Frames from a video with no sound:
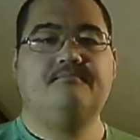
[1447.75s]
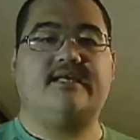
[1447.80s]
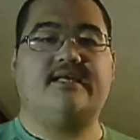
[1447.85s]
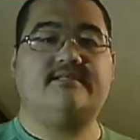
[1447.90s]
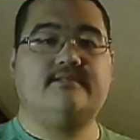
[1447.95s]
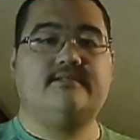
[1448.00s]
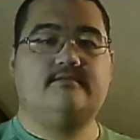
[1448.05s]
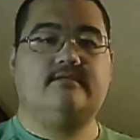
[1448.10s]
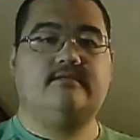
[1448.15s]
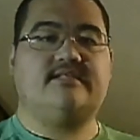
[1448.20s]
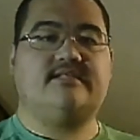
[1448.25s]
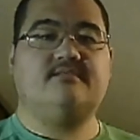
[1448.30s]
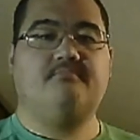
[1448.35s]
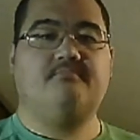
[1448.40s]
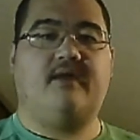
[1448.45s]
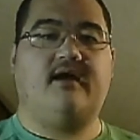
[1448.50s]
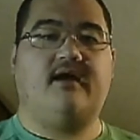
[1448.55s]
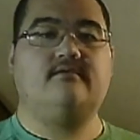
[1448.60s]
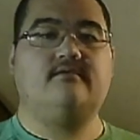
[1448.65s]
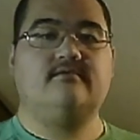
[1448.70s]
That that's
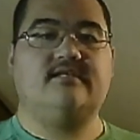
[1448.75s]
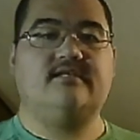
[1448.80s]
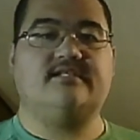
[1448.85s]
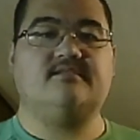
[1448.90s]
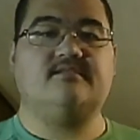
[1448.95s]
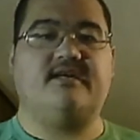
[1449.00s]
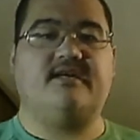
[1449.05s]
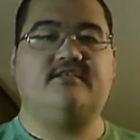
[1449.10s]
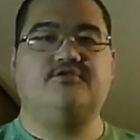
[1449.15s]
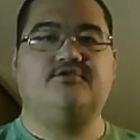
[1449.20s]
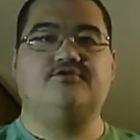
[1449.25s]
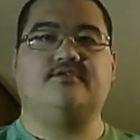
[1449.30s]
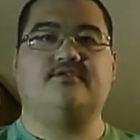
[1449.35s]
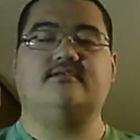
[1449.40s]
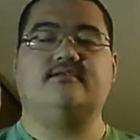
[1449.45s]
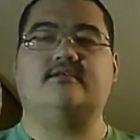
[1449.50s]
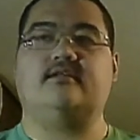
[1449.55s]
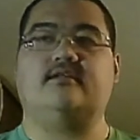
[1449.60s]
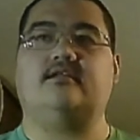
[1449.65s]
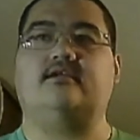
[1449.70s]
my that's my two
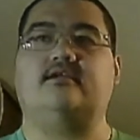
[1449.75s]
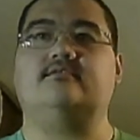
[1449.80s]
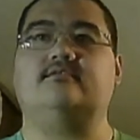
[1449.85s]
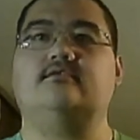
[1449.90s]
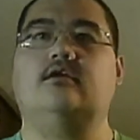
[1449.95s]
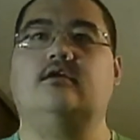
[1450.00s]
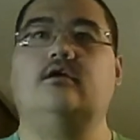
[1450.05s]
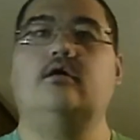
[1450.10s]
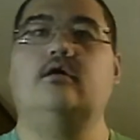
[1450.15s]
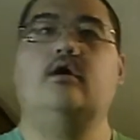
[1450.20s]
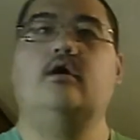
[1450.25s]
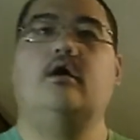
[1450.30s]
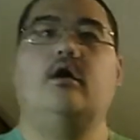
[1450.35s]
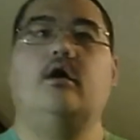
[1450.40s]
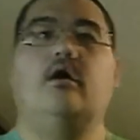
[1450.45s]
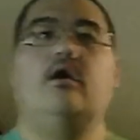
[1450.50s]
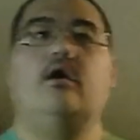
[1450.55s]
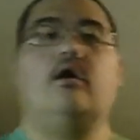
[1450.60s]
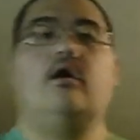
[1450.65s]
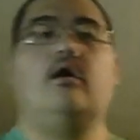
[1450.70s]
cents at least.
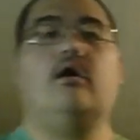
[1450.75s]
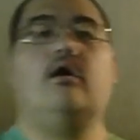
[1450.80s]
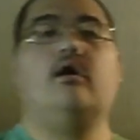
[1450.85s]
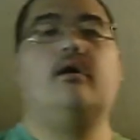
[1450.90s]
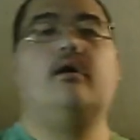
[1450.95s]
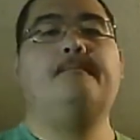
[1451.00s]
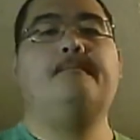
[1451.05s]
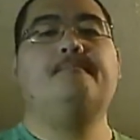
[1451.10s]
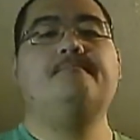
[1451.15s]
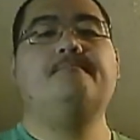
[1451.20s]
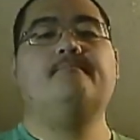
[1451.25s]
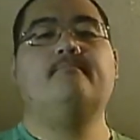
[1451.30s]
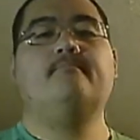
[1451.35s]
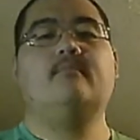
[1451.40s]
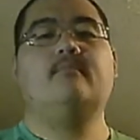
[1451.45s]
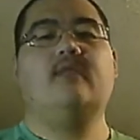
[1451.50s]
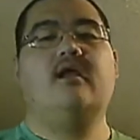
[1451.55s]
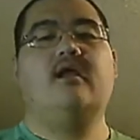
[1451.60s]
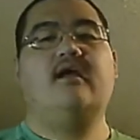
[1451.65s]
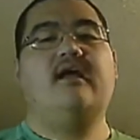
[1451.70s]
Um,
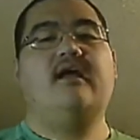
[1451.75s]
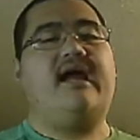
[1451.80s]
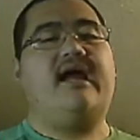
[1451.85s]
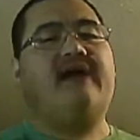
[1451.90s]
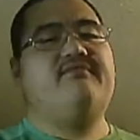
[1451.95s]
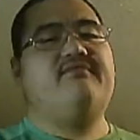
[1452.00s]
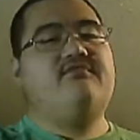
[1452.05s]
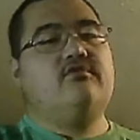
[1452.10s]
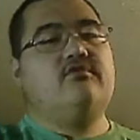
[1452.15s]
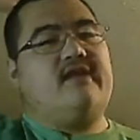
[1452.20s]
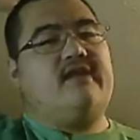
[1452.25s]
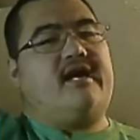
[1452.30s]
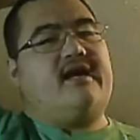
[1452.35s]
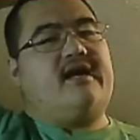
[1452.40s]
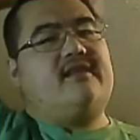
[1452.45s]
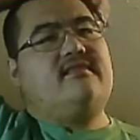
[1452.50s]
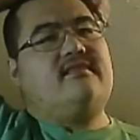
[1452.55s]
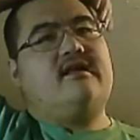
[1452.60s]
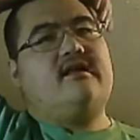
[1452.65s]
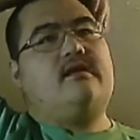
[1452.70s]
after
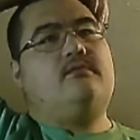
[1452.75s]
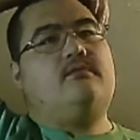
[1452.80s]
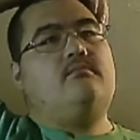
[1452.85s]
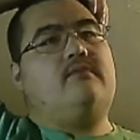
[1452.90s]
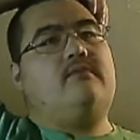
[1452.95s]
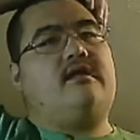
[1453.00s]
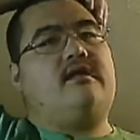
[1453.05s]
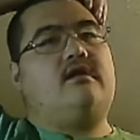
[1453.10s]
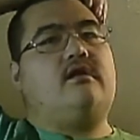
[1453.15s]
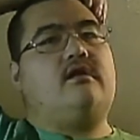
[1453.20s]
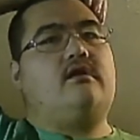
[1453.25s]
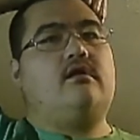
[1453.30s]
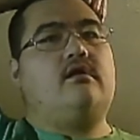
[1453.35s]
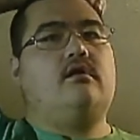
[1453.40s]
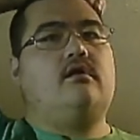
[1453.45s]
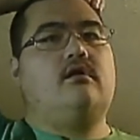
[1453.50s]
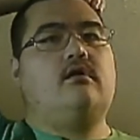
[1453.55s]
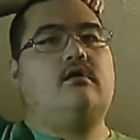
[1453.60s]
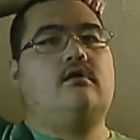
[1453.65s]
that, then we